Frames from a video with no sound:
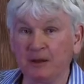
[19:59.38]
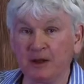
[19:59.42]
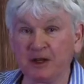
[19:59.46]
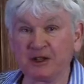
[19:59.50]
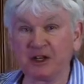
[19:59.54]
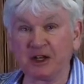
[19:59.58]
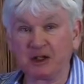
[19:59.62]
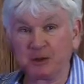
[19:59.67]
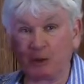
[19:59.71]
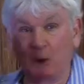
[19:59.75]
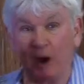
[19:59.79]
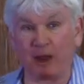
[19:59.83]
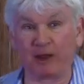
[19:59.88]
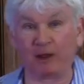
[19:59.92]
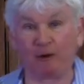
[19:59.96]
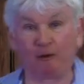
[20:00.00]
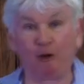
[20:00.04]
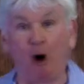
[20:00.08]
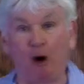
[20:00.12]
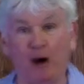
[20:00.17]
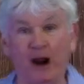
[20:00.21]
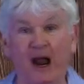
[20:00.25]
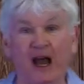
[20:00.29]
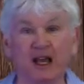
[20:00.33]
This is where the
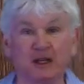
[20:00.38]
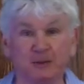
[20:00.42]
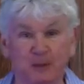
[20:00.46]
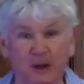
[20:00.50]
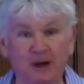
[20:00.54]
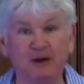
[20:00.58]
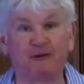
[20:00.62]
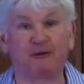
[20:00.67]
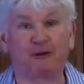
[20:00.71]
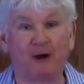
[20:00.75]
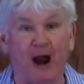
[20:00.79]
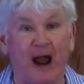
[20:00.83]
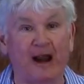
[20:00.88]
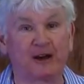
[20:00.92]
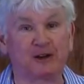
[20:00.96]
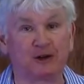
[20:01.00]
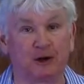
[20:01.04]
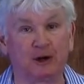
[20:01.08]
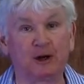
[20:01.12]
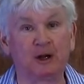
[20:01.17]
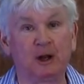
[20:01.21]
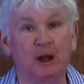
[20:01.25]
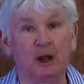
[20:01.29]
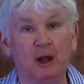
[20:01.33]
rock has been
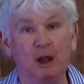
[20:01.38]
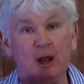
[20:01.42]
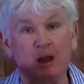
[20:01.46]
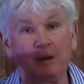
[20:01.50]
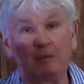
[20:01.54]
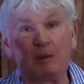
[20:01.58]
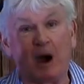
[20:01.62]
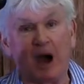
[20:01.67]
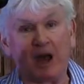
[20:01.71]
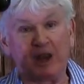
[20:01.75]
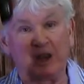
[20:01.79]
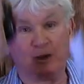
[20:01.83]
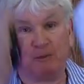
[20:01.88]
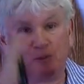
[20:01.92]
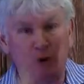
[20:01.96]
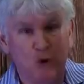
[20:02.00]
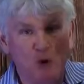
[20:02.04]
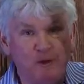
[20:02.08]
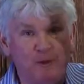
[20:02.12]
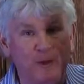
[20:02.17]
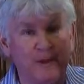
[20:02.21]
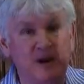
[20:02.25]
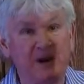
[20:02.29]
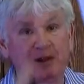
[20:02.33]
fractured by the
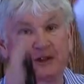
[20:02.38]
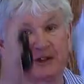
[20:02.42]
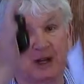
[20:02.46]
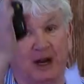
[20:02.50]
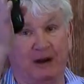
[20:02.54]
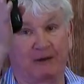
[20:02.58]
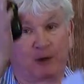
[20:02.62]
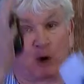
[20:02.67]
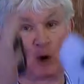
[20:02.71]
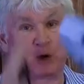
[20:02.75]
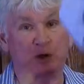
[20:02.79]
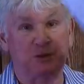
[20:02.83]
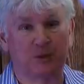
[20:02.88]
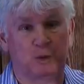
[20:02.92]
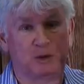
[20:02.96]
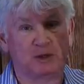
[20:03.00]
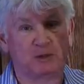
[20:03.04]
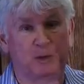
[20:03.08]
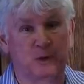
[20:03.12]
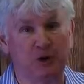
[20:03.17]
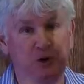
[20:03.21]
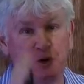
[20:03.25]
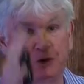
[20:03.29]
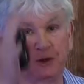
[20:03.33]
movements, and of course
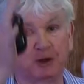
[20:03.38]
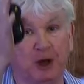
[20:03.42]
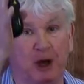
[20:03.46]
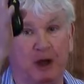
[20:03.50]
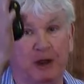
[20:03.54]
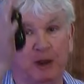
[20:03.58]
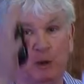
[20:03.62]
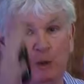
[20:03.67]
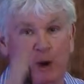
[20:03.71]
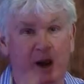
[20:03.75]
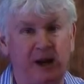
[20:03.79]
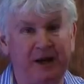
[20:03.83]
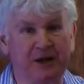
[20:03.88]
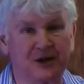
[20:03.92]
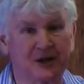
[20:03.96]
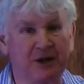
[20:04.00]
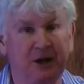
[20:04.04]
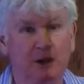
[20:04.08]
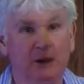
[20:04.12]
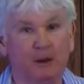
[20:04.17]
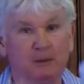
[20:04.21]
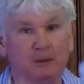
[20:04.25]
which produced earthquakes